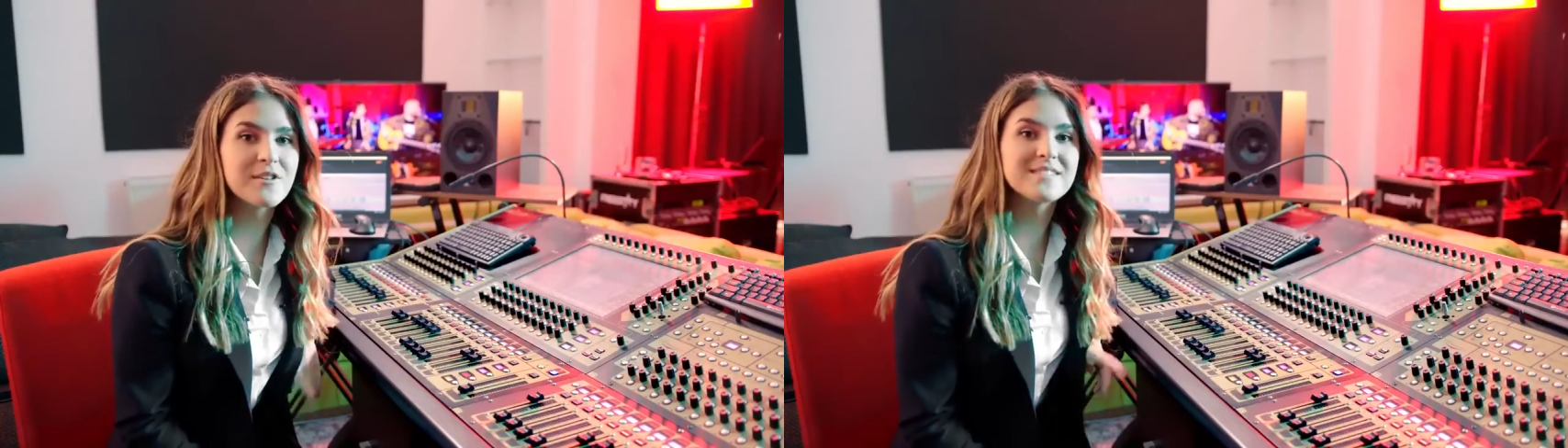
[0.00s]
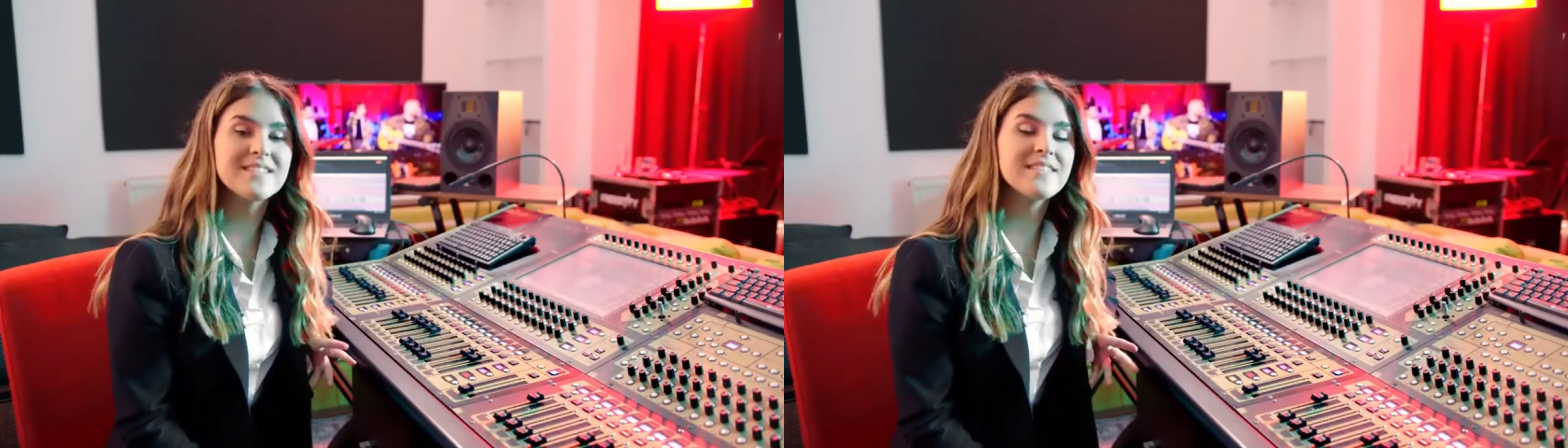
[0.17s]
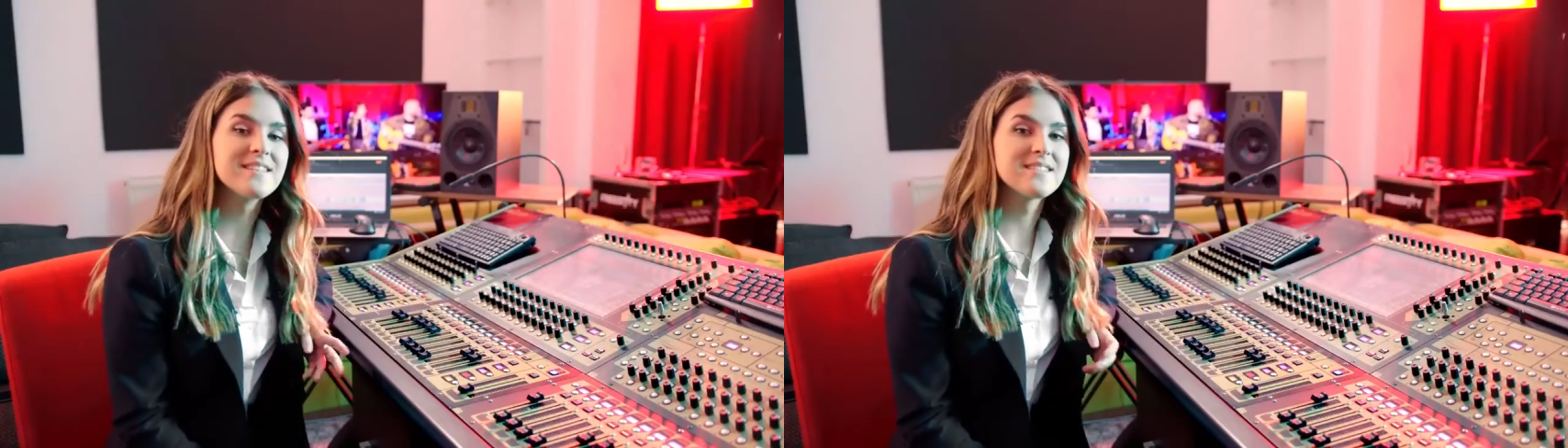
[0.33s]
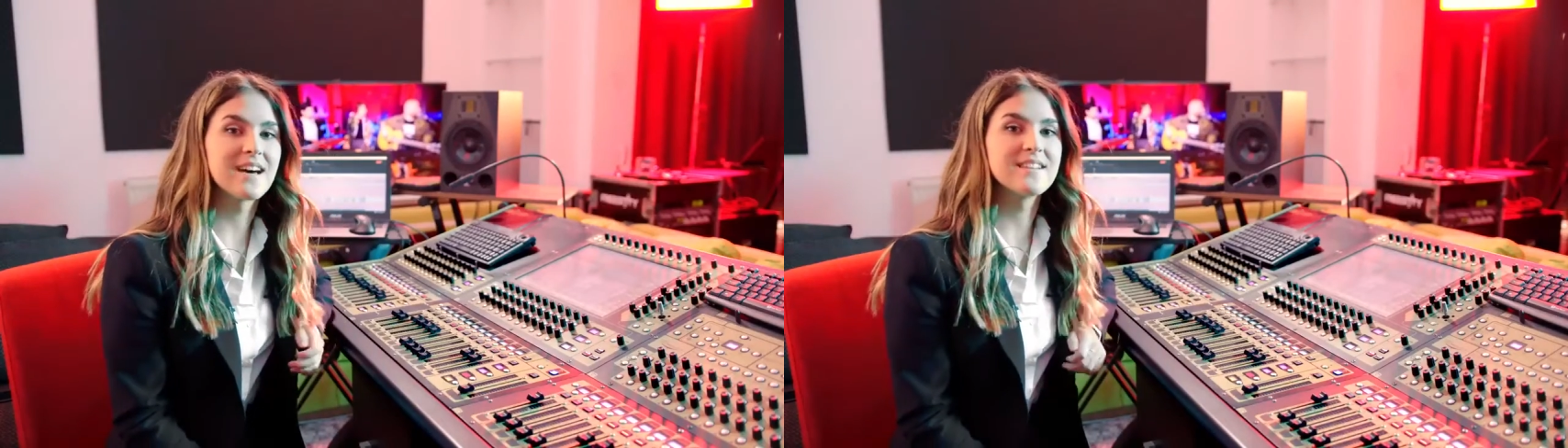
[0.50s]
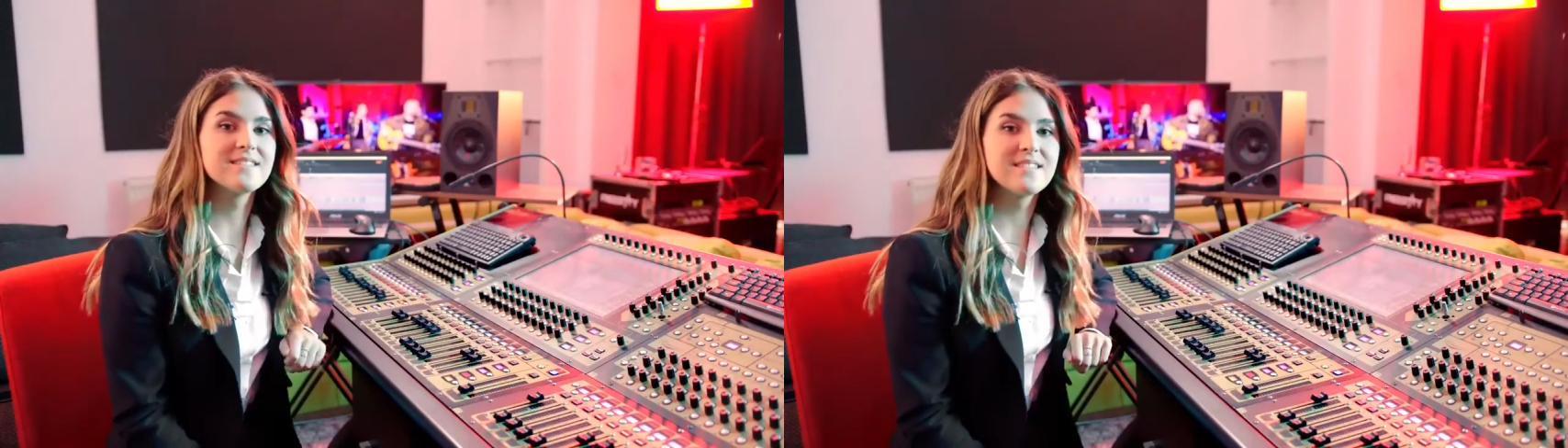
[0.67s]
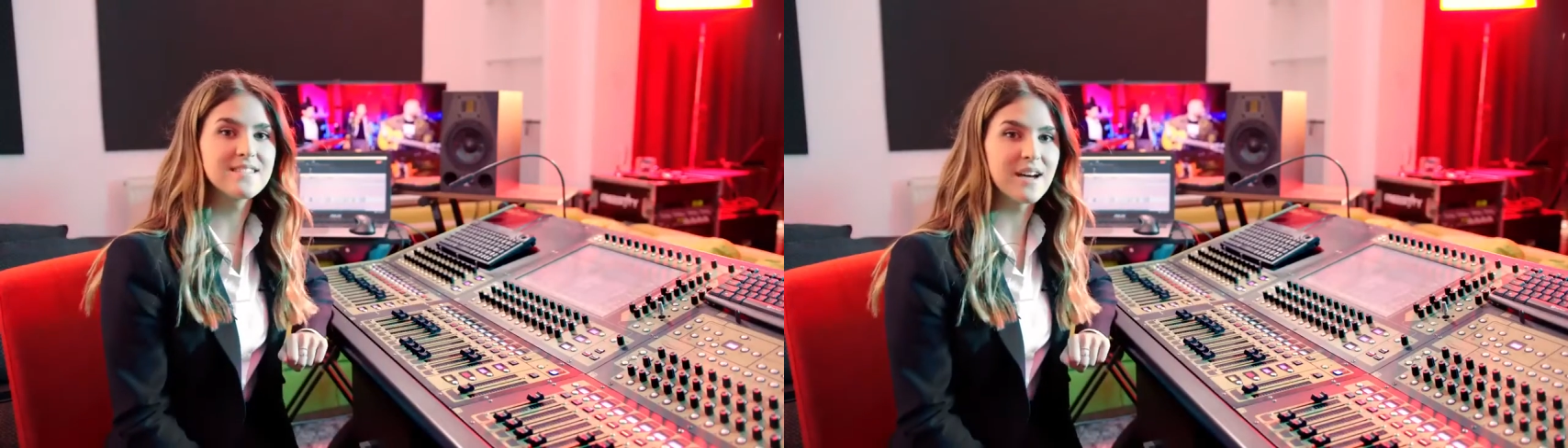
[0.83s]
or
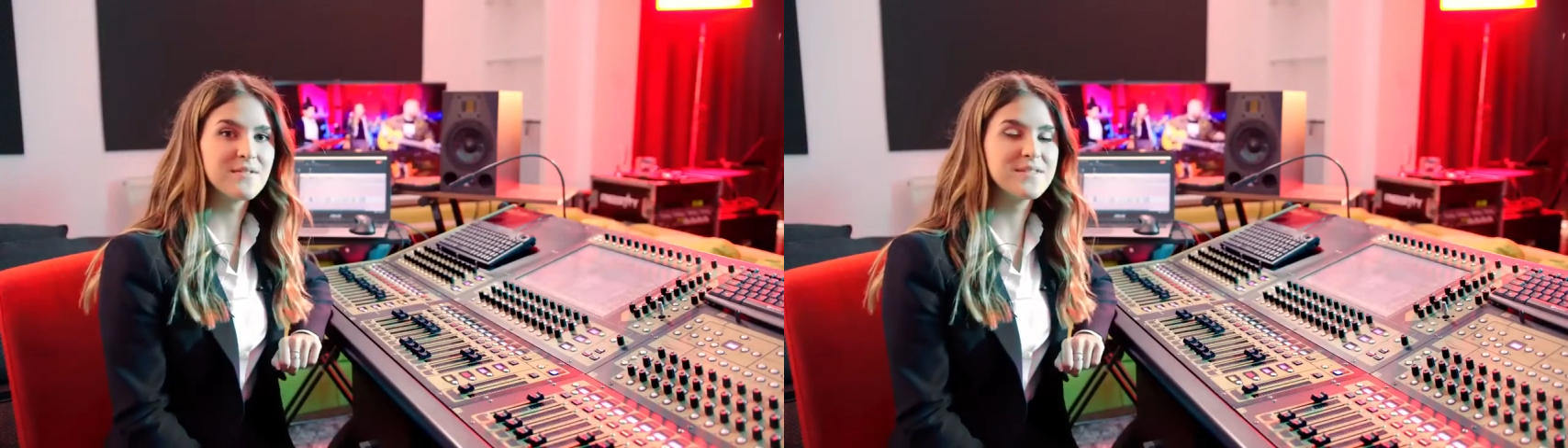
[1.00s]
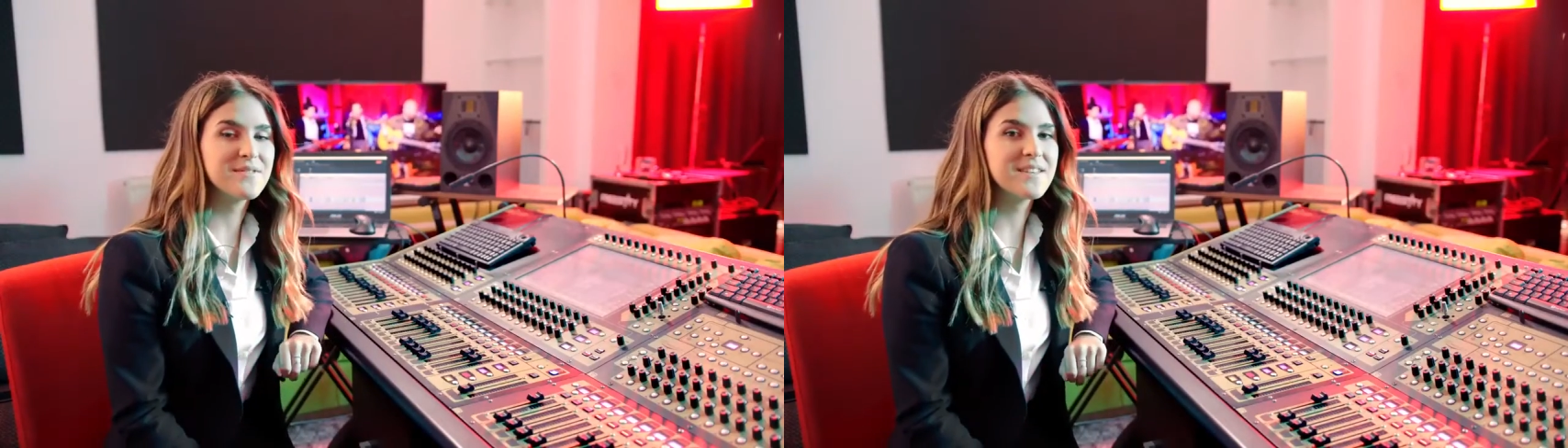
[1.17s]
synthesize the sounds